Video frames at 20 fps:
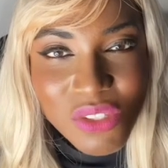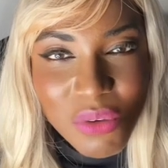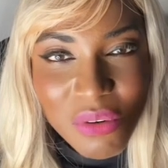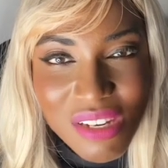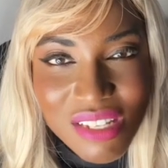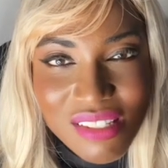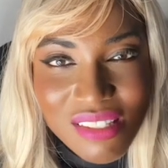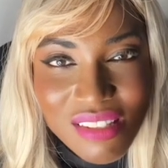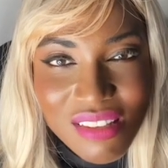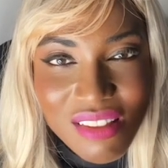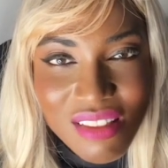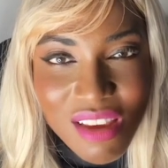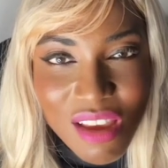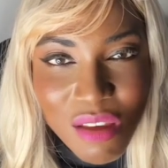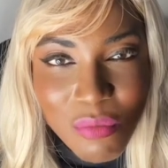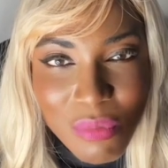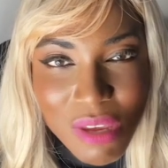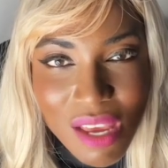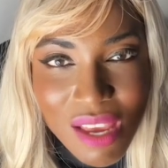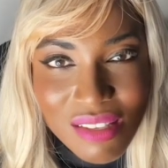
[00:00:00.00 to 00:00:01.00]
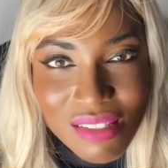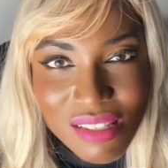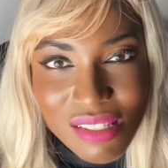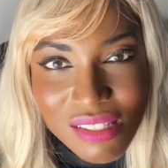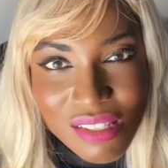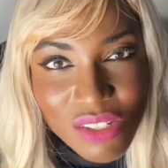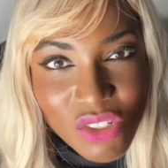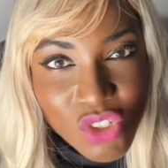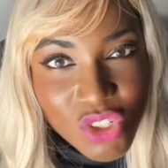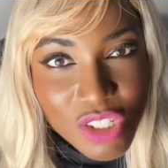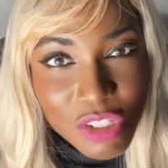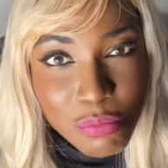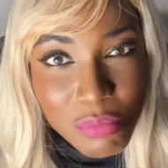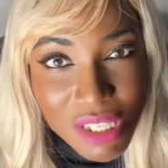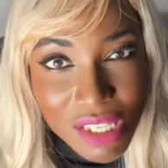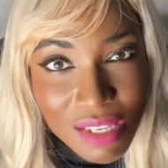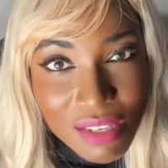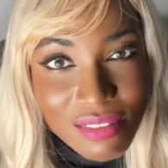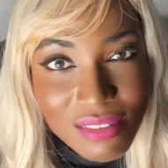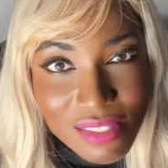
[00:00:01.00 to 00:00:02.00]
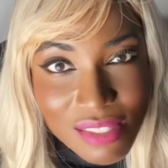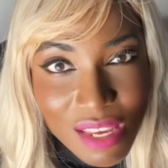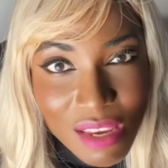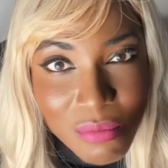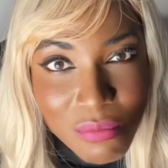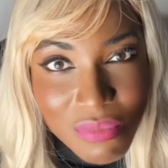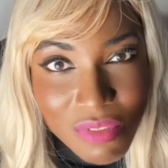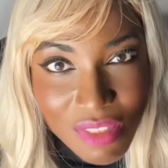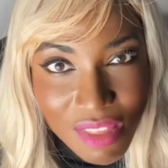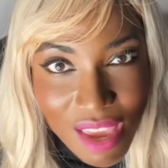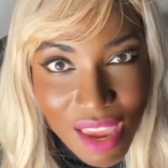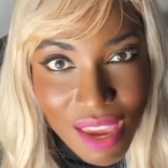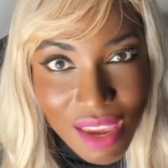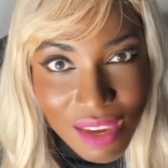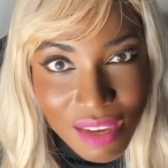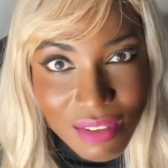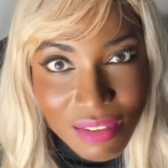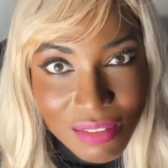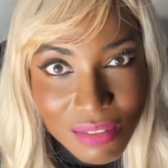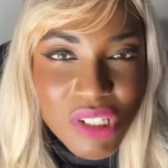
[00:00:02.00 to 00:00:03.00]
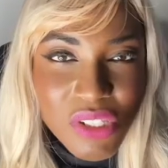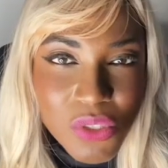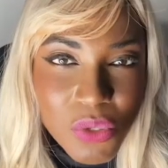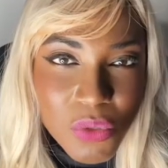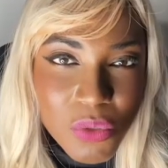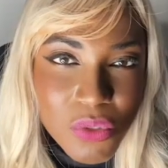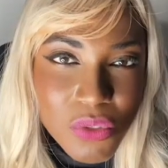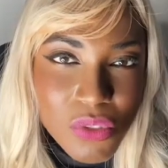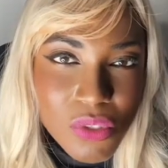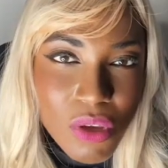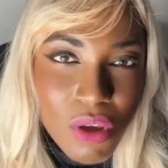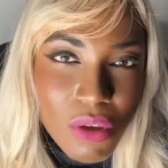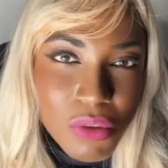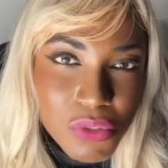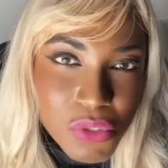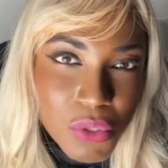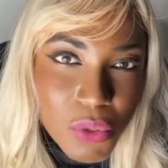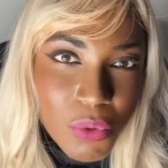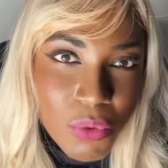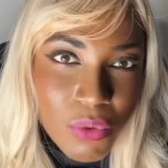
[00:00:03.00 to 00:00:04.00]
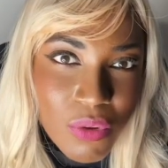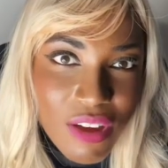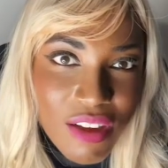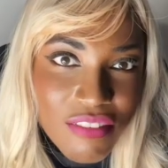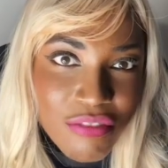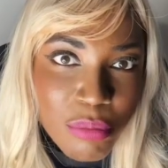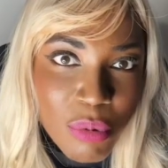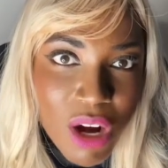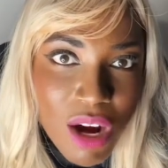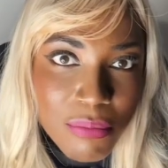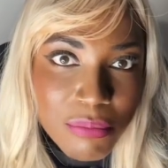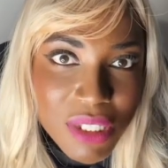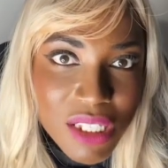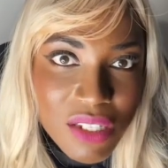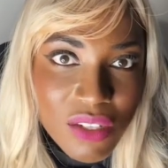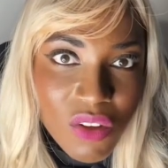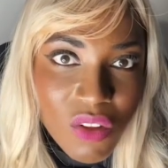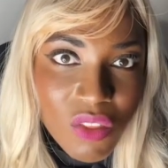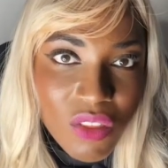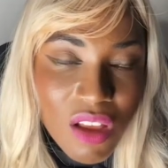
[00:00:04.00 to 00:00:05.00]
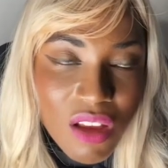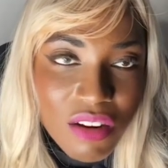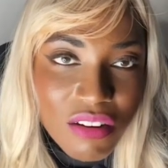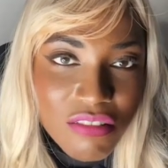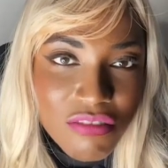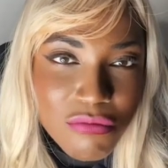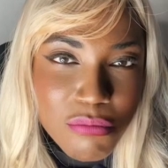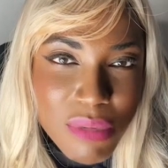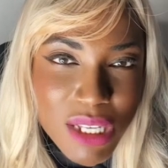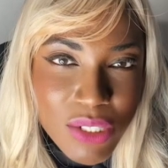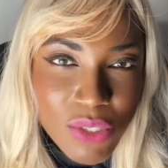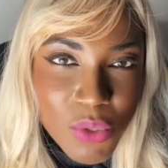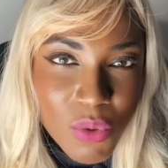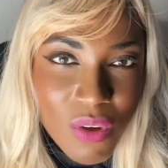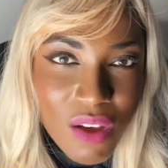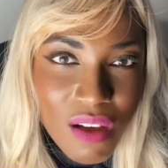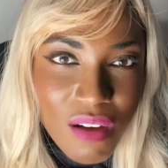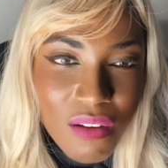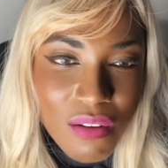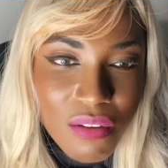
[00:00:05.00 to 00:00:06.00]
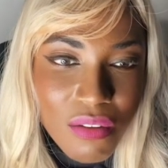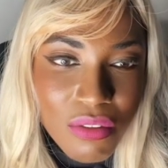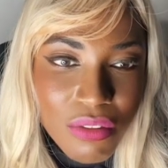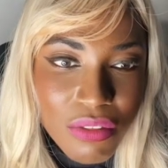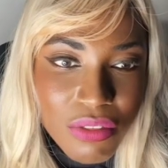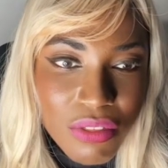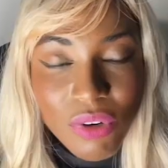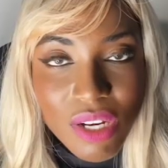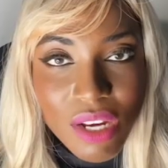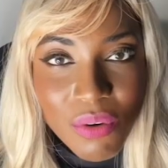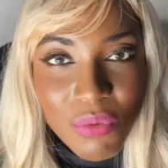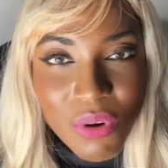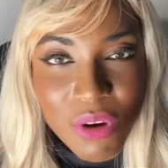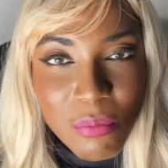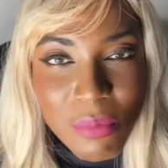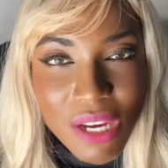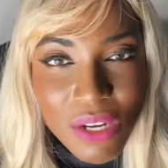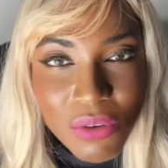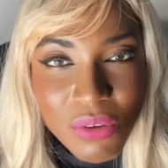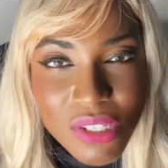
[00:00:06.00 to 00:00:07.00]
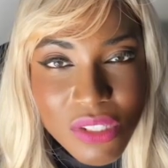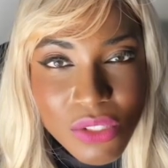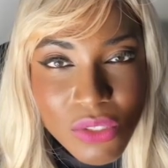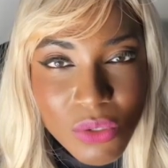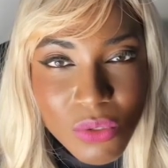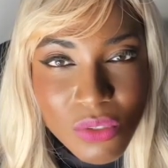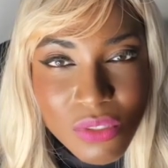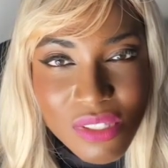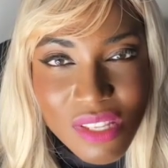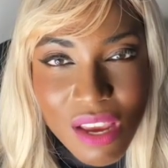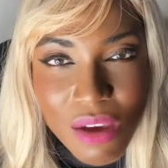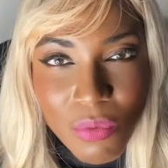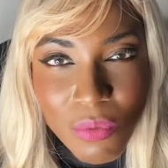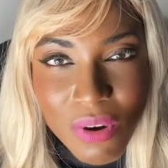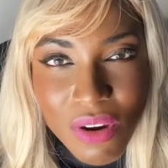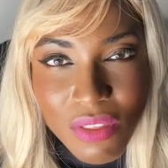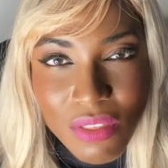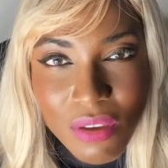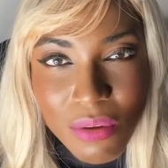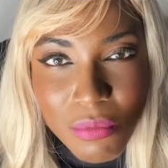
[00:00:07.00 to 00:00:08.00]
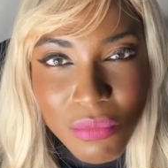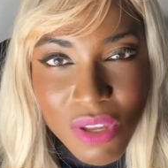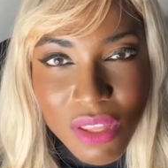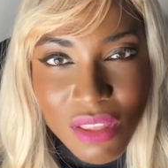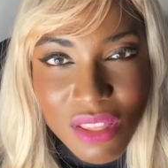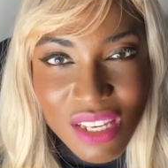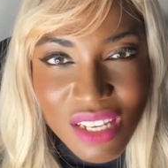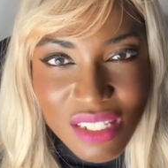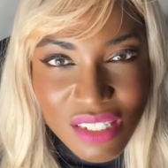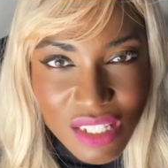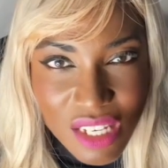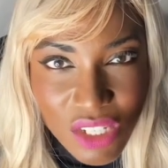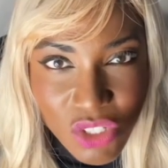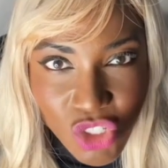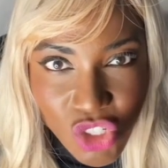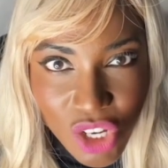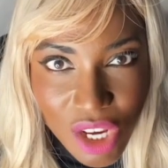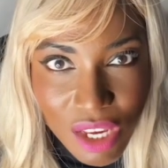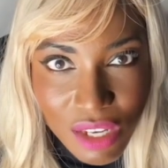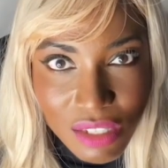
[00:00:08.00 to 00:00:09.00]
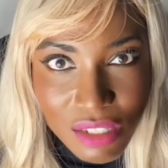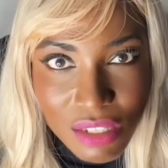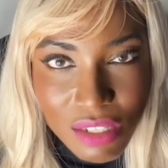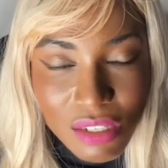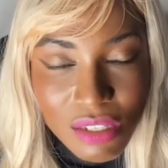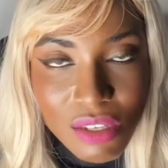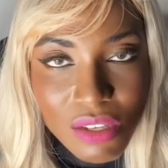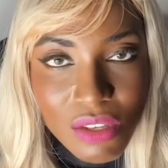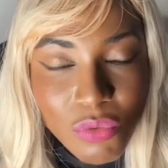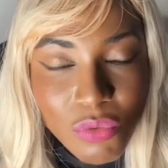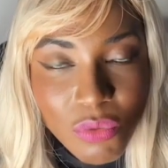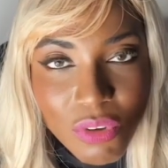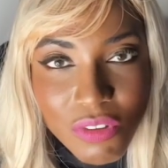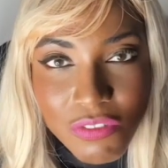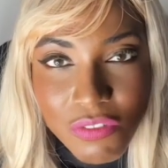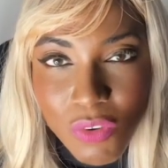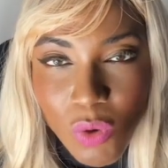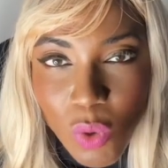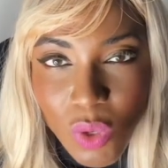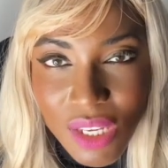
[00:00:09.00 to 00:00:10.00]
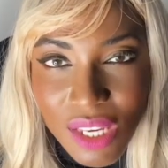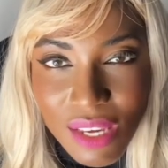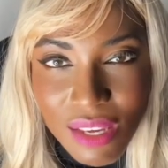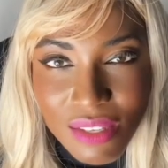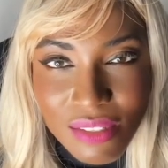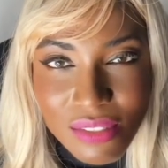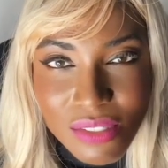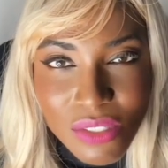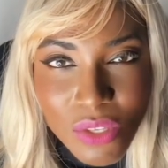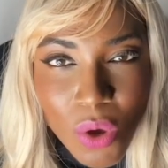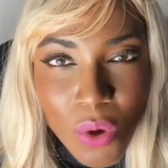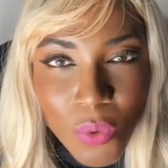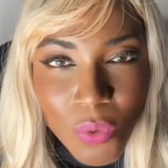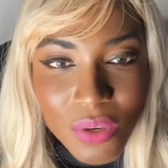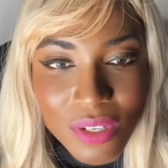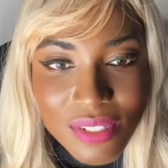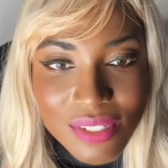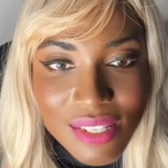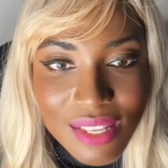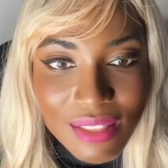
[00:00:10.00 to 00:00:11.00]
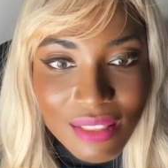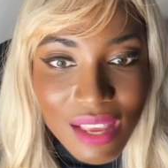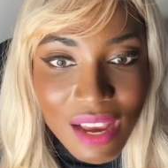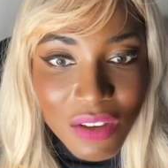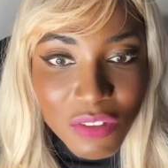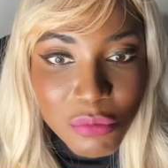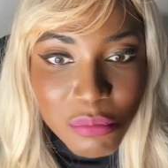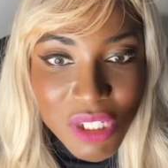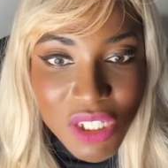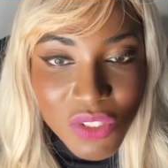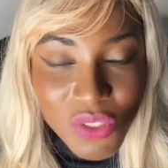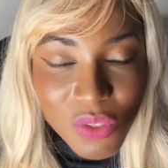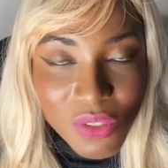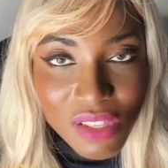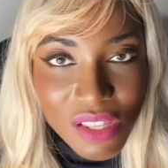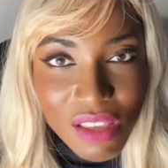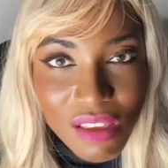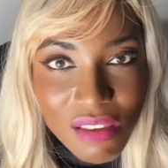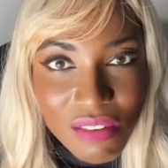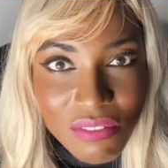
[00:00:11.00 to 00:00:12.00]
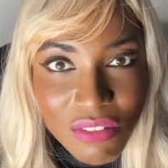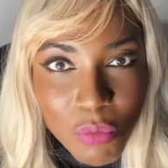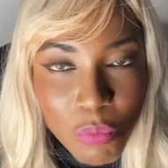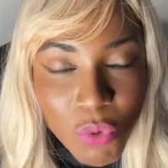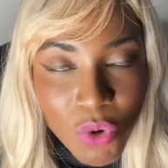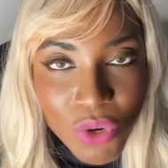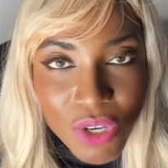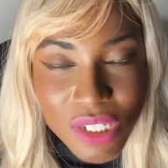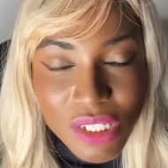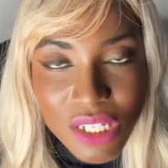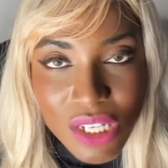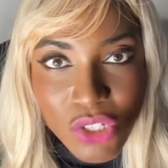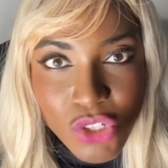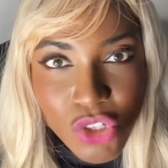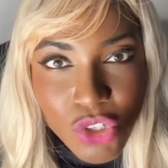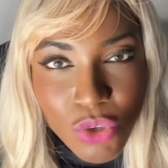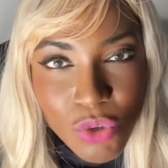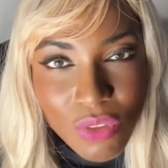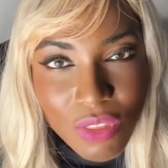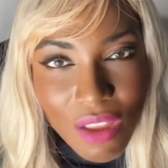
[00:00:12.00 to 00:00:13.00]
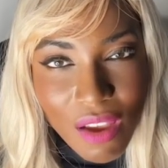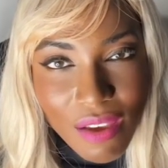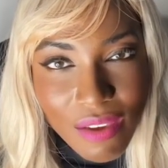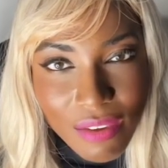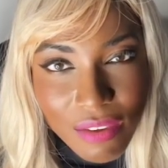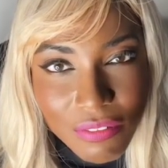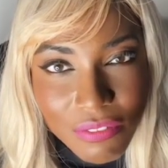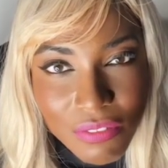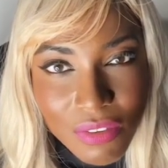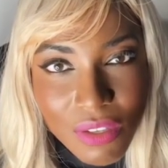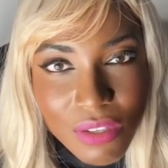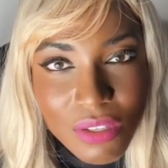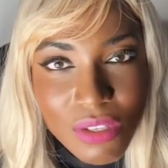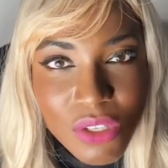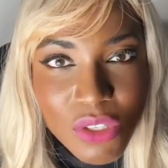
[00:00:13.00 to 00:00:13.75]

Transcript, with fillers: So I see them as essentially being the same thing. Crystals also have brought me a lot of mental health. When I wear my crystals, I wear them with intention, with focus. So it's allowed me to live a more intentional life.